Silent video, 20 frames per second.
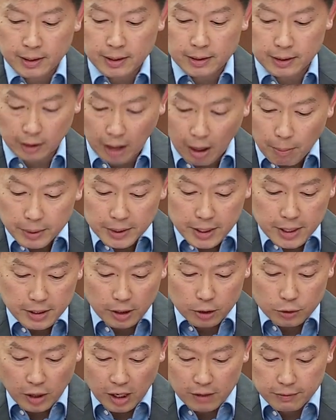The companies
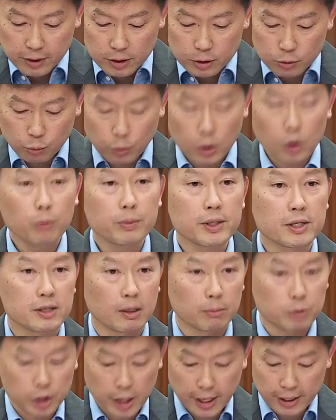and drivers will be
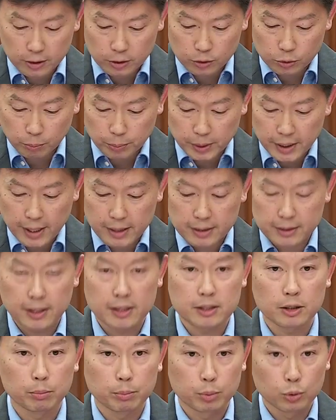subject to
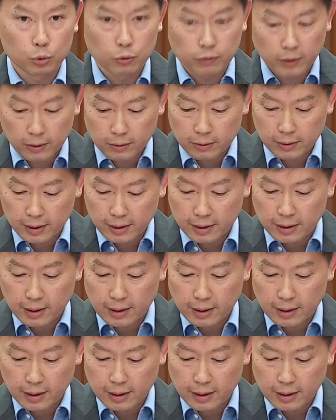PSA's approval